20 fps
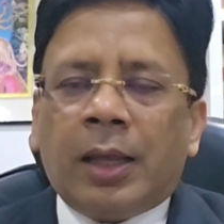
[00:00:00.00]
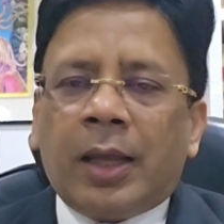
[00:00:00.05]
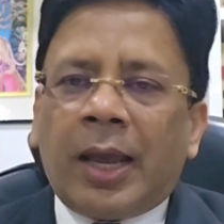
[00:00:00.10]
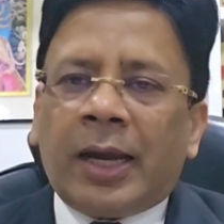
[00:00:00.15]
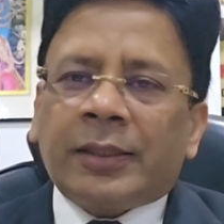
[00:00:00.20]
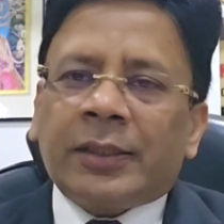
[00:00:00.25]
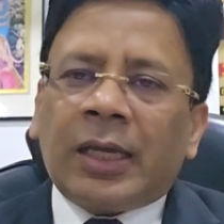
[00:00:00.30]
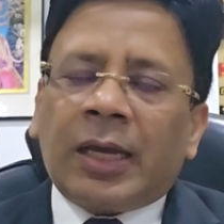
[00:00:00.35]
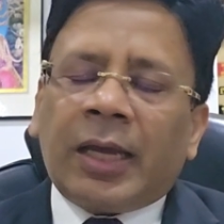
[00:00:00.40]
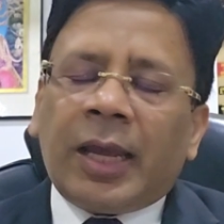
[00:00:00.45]

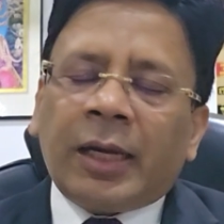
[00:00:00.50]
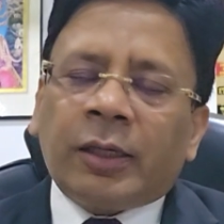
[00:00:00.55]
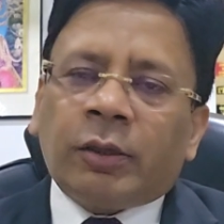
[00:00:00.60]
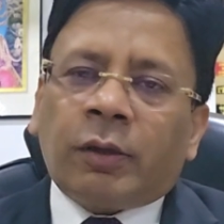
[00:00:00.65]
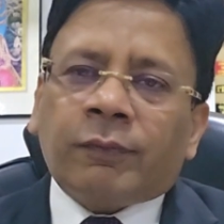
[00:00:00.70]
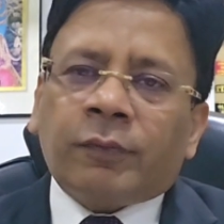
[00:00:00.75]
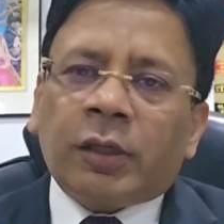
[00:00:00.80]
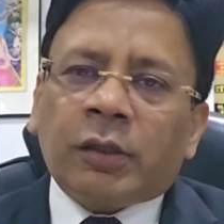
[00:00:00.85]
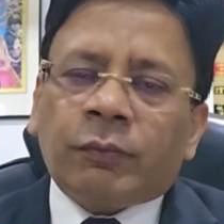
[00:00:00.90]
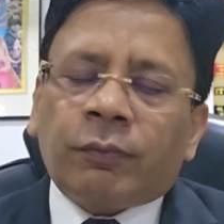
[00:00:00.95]
At the end
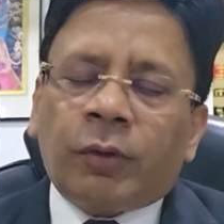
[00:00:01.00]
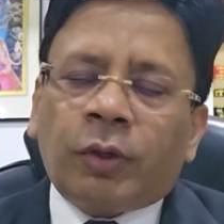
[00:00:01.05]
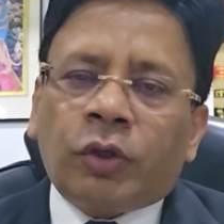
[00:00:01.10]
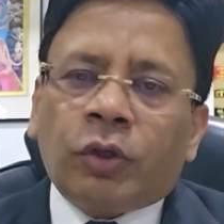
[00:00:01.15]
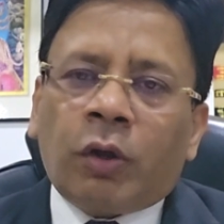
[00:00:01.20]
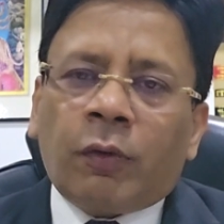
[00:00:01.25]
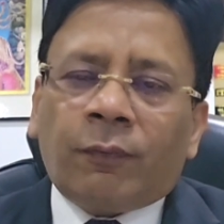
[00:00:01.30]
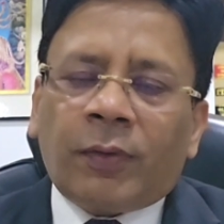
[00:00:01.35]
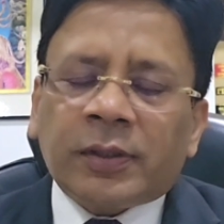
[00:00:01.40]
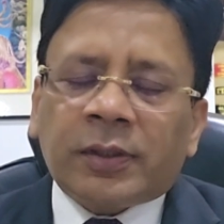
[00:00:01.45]
of this
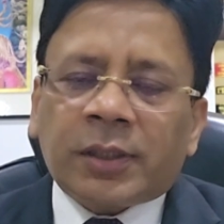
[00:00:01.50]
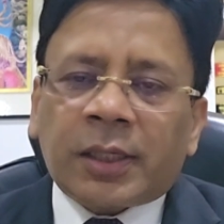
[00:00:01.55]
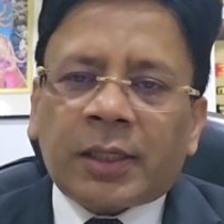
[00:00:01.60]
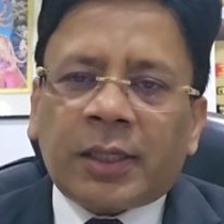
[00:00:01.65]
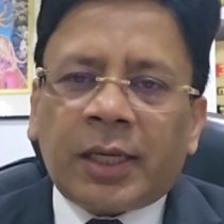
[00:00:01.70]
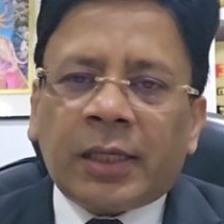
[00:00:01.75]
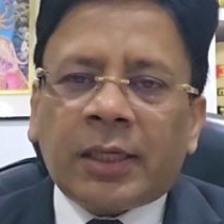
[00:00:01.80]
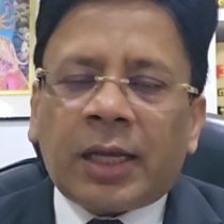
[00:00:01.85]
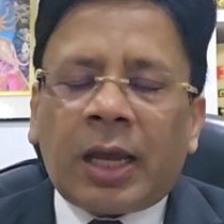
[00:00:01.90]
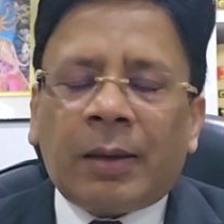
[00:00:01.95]
video, once
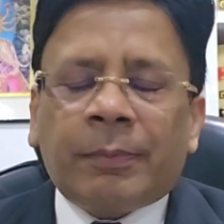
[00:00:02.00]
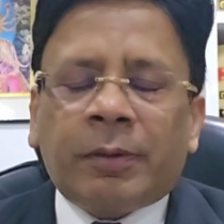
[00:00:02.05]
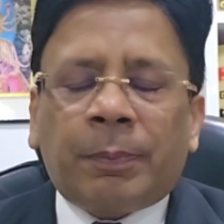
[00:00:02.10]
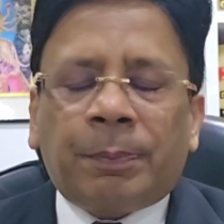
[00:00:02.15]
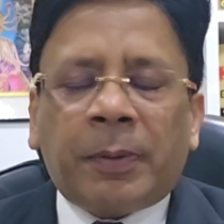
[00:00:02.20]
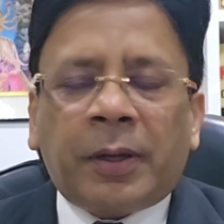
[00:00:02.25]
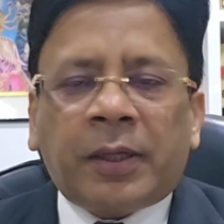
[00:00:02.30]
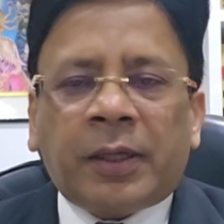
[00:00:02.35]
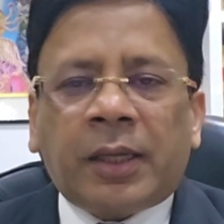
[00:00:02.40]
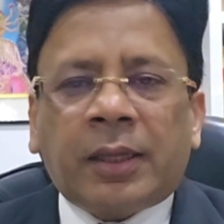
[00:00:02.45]
again, I'm
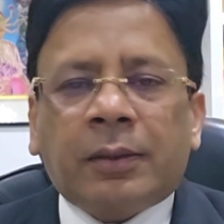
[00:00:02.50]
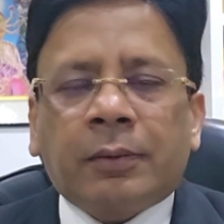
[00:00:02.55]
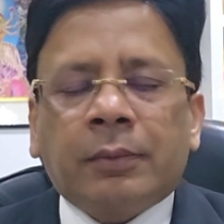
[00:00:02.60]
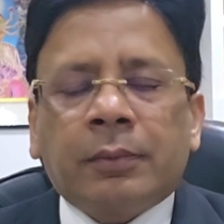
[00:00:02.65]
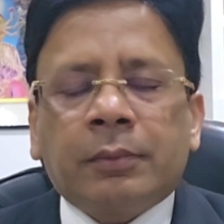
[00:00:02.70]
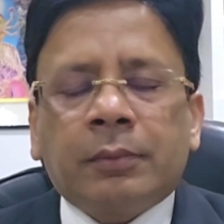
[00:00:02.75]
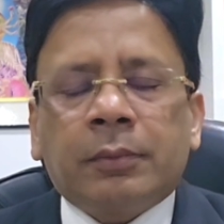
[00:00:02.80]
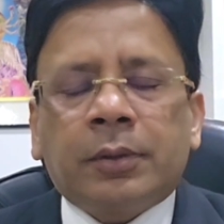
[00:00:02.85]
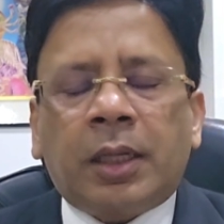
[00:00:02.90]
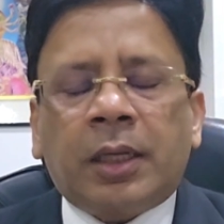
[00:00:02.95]

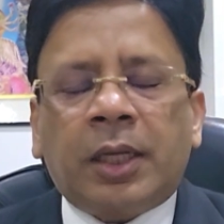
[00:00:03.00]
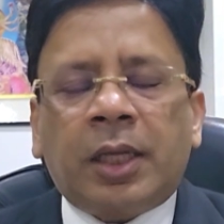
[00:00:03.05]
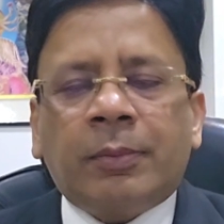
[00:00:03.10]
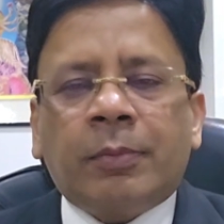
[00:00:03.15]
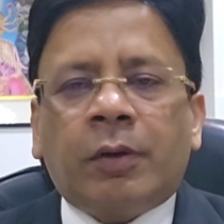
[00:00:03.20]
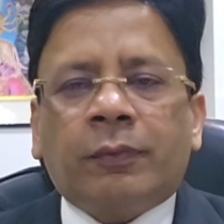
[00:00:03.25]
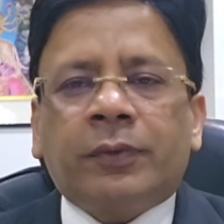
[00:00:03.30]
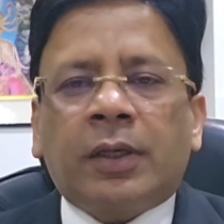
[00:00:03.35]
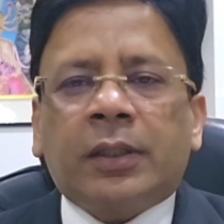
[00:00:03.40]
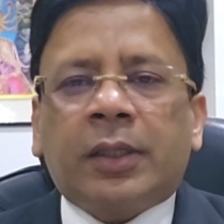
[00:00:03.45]
repeating the
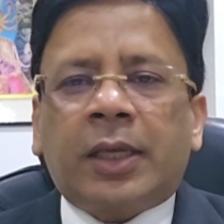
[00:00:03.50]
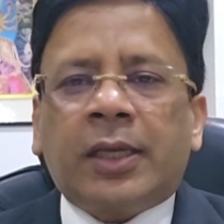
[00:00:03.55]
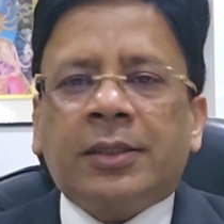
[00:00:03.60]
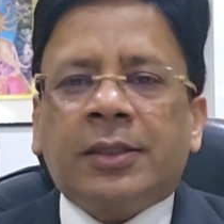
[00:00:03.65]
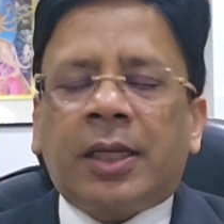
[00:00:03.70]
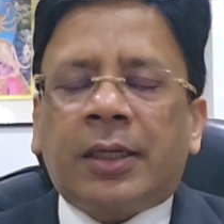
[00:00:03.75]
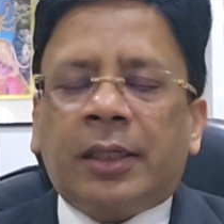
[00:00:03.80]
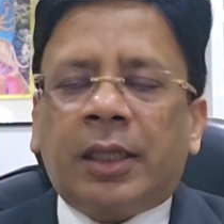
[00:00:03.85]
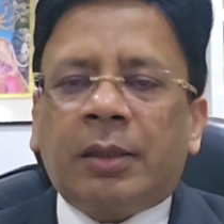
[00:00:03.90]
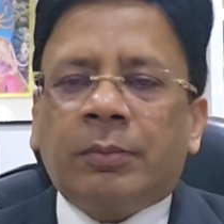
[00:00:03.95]
name of the
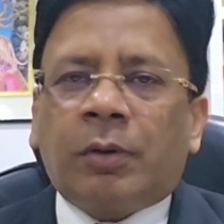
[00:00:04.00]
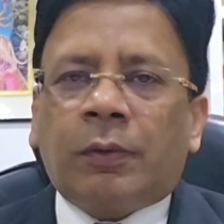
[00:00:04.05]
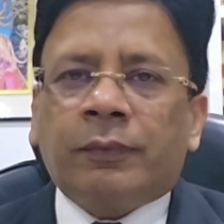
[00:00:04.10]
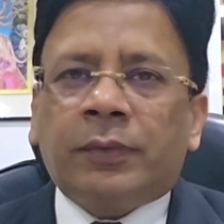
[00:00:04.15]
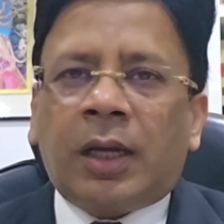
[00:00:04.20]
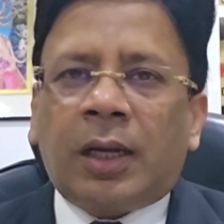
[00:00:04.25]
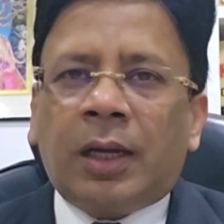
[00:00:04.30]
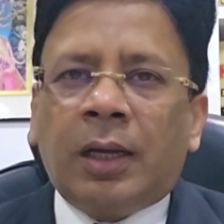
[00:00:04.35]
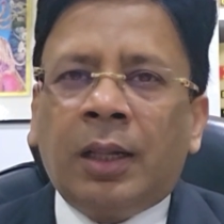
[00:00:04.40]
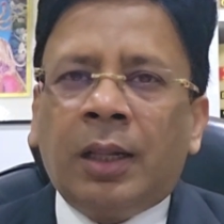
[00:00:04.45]
case. The name
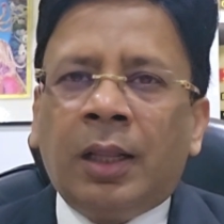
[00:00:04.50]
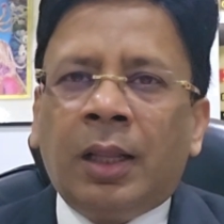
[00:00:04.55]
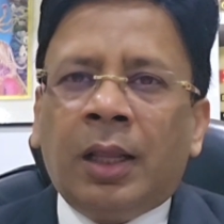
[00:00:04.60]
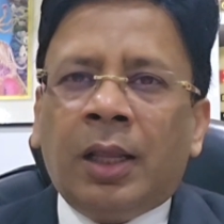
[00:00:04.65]
of the